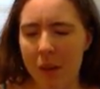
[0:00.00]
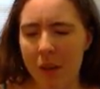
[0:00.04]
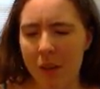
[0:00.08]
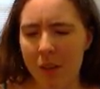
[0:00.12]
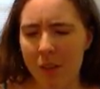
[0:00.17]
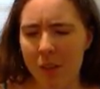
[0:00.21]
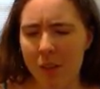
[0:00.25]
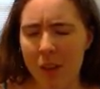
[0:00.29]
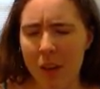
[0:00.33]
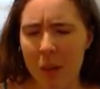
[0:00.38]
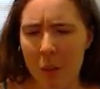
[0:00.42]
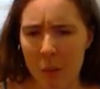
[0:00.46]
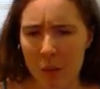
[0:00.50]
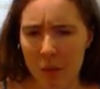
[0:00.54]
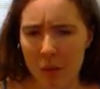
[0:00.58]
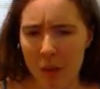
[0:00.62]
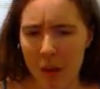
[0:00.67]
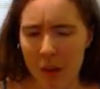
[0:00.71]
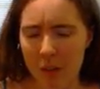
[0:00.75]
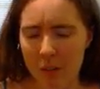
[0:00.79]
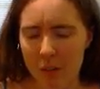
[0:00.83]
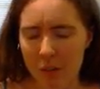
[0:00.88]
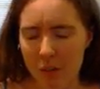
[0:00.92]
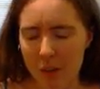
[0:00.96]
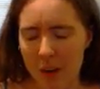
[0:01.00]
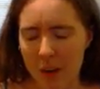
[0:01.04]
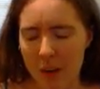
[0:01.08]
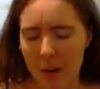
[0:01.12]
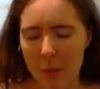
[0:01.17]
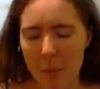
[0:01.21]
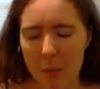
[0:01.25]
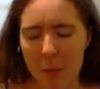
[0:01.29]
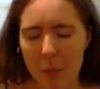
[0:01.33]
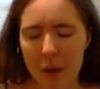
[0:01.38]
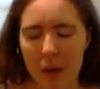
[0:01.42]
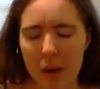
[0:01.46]
because he was kind of freaked
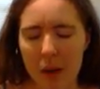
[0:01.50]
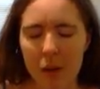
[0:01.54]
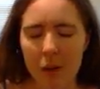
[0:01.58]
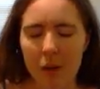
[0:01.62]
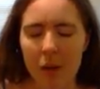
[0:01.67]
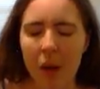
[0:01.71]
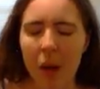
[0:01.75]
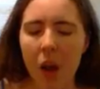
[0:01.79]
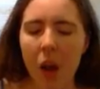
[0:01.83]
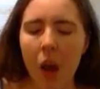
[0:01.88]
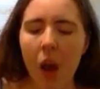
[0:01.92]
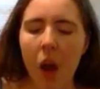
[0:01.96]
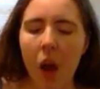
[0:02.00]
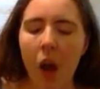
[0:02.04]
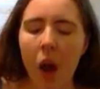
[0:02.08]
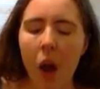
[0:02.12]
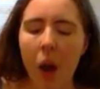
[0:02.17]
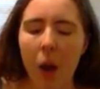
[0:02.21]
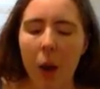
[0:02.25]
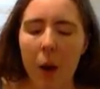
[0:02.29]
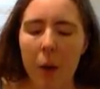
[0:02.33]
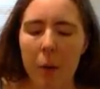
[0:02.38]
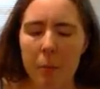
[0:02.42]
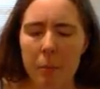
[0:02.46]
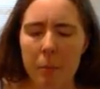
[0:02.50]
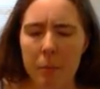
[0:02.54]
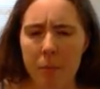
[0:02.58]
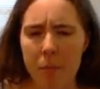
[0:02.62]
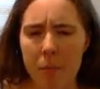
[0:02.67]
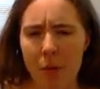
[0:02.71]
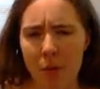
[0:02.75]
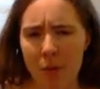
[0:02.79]
out by Eren,